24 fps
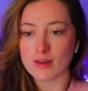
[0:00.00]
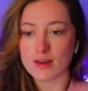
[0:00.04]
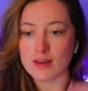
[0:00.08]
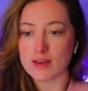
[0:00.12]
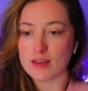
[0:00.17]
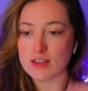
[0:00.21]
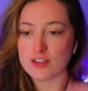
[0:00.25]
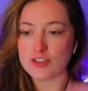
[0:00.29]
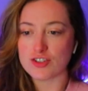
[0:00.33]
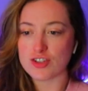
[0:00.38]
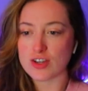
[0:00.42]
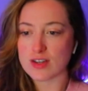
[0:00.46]

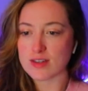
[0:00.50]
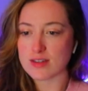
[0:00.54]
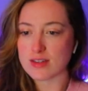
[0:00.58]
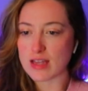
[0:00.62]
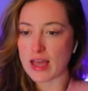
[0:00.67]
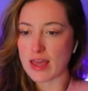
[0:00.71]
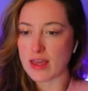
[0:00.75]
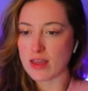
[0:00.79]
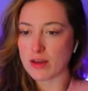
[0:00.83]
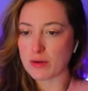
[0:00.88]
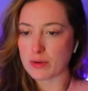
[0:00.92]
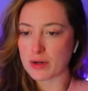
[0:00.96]
He's just
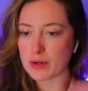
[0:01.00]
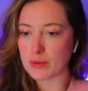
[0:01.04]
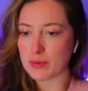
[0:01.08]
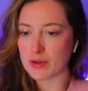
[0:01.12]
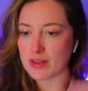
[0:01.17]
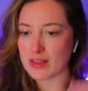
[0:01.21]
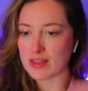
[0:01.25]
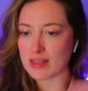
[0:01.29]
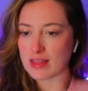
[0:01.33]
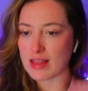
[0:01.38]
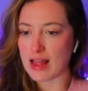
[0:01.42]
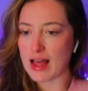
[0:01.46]
angry
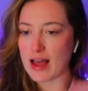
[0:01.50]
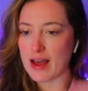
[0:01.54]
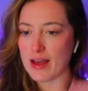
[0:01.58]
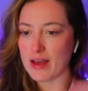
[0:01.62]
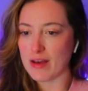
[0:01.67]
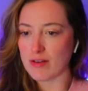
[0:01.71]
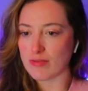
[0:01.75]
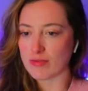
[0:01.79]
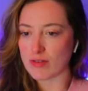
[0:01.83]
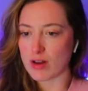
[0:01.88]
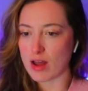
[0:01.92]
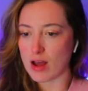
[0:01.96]
with
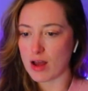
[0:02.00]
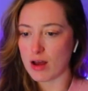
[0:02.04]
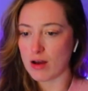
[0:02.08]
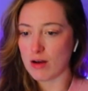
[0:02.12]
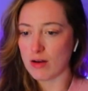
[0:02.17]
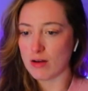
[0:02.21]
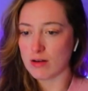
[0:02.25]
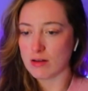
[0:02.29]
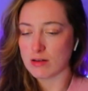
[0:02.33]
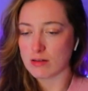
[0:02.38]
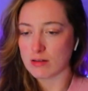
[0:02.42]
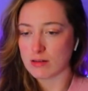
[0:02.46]
life
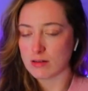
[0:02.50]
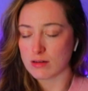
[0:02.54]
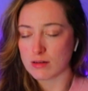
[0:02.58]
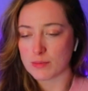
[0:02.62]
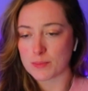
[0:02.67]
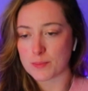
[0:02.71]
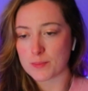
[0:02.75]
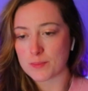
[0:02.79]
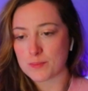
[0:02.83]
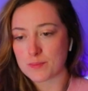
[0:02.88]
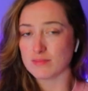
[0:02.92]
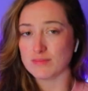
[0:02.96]
now.
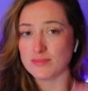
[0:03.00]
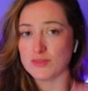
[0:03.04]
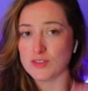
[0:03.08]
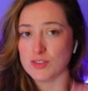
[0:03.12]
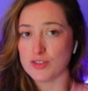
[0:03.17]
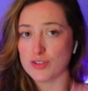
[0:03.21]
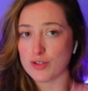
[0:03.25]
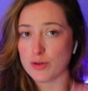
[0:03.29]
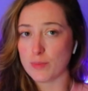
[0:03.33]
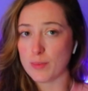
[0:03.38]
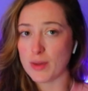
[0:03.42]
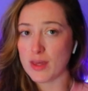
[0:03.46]

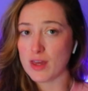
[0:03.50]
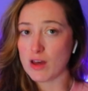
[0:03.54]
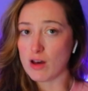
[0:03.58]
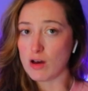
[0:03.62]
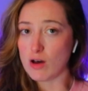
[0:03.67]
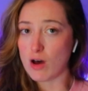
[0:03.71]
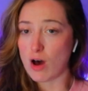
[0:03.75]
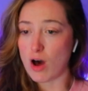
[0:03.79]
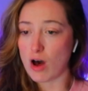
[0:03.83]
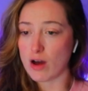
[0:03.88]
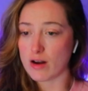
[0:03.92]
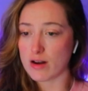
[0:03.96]
To be
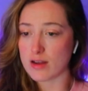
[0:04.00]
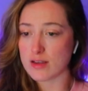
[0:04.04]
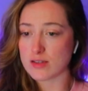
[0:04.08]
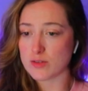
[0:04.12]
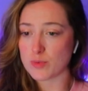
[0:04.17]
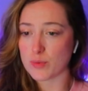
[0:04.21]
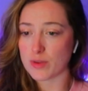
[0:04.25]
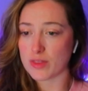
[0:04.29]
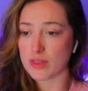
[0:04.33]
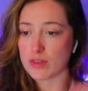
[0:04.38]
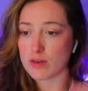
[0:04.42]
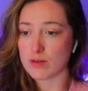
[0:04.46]
honest
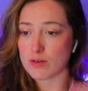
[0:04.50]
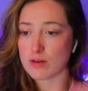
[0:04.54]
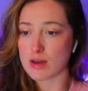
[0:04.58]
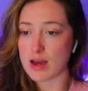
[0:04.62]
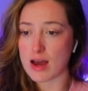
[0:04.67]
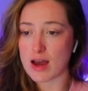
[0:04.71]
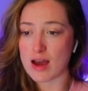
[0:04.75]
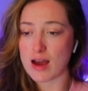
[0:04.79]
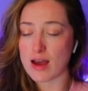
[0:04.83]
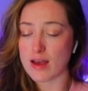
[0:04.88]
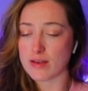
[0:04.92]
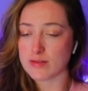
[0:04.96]
with you
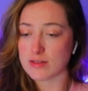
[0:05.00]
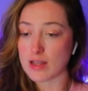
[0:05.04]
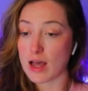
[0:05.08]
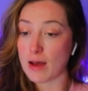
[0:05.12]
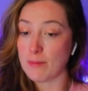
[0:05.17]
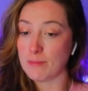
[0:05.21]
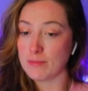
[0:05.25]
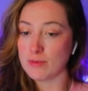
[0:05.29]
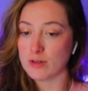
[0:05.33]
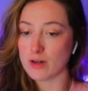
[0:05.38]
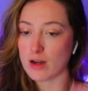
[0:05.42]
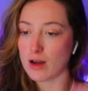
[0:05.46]
guys,
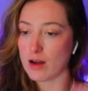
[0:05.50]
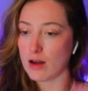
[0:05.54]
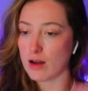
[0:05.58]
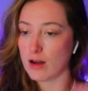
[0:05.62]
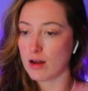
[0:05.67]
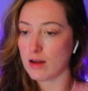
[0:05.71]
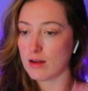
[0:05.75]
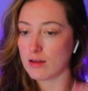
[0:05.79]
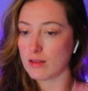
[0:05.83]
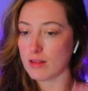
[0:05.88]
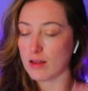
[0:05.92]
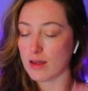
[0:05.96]
I'm
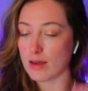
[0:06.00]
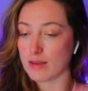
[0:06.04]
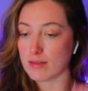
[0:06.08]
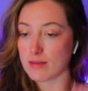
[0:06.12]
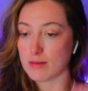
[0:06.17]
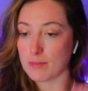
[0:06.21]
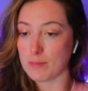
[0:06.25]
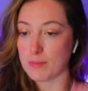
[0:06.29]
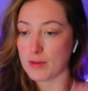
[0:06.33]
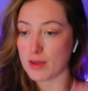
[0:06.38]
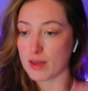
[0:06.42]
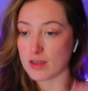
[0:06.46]
not like the
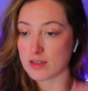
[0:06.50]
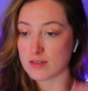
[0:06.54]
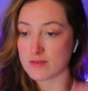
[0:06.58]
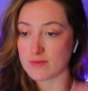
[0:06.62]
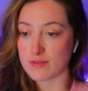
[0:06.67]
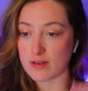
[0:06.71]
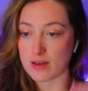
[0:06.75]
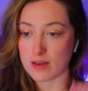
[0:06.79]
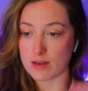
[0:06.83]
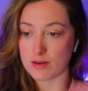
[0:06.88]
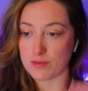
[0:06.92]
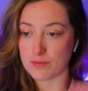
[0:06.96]
biggest
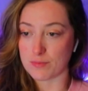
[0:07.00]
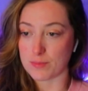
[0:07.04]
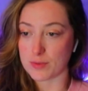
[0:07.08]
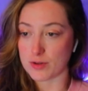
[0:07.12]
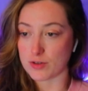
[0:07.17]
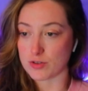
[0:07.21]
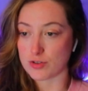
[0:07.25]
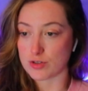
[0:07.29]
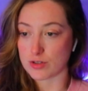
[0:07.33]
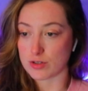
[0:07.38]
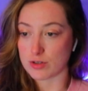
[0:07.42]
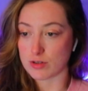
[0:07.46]
fan of
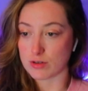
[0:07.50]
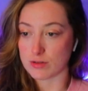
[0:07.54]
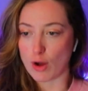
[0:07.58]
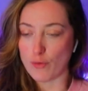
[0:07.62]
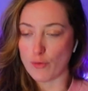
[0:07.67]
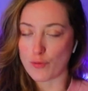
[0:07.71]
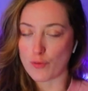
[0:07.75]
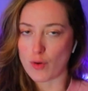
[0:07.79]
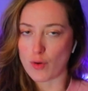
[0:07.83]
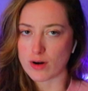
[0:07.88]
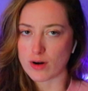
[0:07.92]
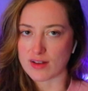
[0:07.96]
Butcher.
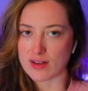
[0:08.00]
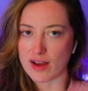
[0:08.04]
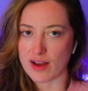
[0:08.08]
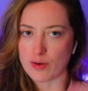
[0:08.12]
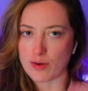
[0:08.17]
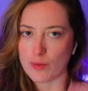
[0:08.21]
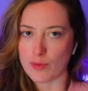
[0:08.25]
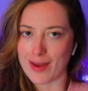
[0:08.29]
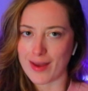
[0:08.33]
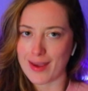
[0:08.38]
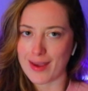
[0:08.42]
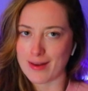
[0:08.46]
Of course, I
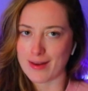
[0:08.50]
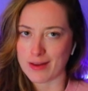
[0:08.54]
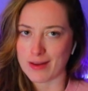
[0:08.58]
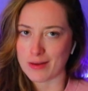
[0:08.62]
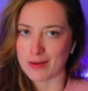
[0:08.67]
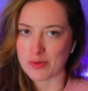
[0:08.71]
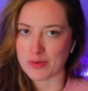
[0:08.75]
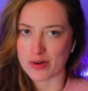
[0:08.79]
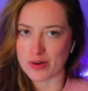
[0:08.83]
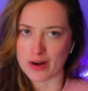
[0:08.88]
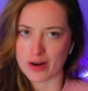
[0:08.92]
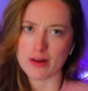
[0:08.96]
don't hate
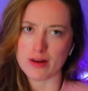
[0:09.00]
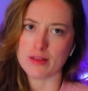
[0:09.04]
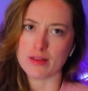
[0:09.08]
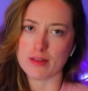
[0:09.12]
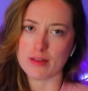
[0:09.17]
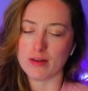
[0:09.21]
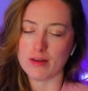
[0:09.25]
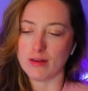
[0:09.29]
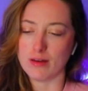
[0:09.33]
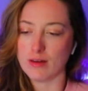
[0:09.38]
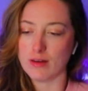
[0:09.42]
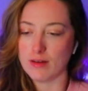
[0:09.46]
him or
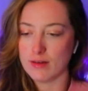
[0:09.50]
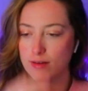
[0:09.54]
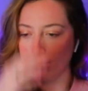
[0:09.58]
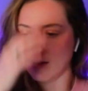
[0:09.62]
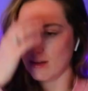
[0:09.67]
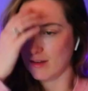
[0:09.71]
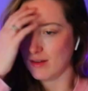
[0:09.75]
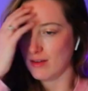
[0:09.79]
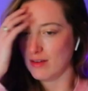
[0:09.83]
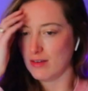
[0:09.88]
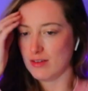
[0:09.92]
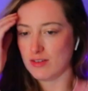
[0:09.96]
anything.
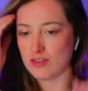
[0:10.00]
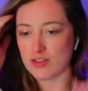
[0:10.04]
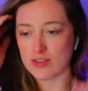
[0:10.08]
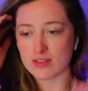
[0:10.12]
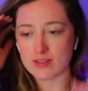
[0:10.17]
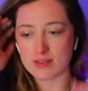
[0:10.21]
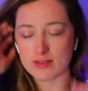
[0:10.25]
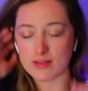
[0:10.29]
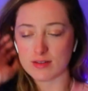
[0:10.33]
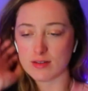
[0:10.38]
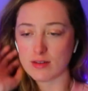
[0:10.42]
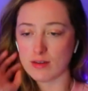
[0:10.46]
He's
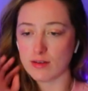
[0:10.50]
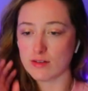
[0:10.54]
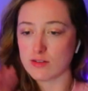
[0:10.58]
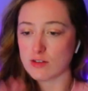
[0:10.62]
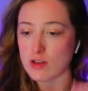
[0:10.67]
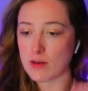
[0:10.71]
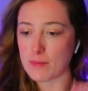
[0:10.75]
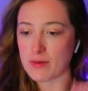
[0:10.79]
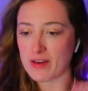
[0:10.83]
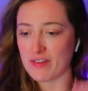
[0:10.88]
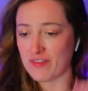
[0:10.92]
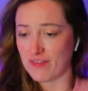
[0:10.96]

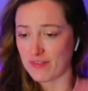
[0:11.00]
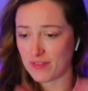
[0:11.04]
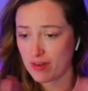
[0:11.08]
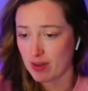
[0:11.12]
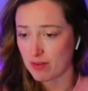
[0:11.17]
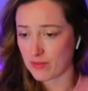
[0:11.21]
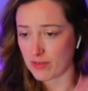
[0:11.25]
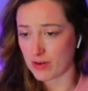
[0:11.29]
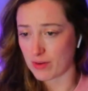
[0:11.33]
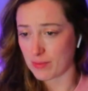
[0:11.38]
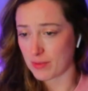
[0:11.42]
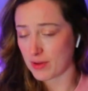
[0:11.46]
not my
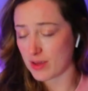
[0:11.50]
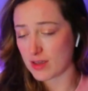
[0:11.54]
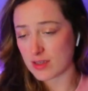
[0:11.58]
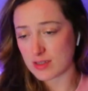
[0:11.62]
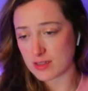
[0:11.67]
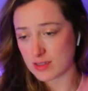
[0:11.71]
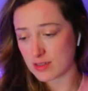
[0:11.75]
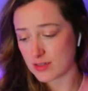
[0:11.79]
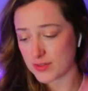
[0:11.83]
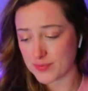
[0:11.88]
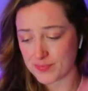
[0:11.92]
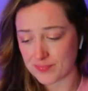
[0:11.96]
favorite
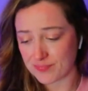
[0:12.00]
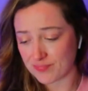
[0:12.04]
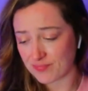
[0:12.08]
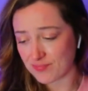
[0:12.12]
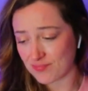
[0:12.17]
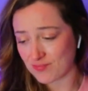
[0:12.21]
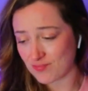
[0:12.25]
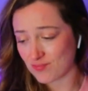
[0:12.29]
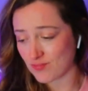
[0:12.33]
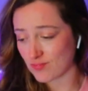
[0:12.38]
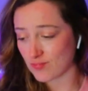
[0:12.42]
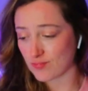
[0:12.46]
because
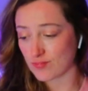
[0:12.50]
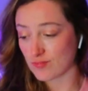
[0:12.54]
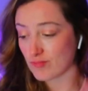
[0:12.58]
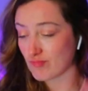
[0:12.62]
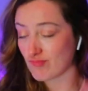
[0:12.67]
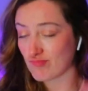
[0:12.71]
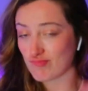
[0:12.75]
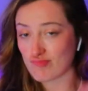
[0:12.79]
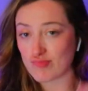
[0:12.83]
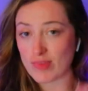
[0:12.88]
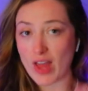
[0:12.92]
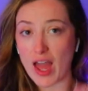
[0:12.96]

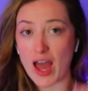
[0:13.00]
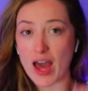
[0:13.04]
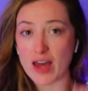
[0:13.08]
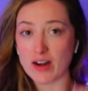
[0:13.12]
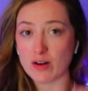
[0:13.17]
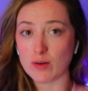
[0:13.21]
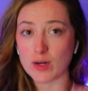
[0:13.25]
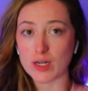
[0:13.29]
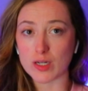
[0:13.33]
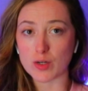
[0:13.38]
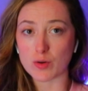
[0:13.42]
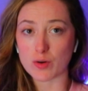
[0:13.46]
I
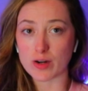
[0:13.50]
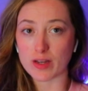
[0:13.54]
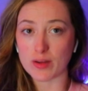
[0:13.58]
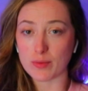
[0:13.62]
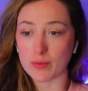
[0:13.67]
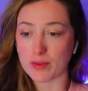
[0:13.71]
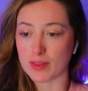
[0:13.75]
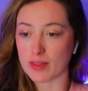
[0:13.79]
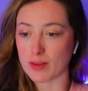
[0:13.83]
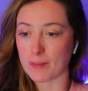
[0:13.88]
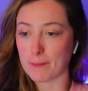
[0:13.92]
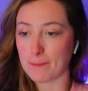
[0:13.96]
don't agree
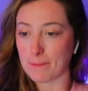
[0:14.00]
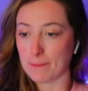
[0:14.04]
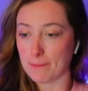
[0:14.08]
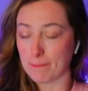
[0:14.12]
with a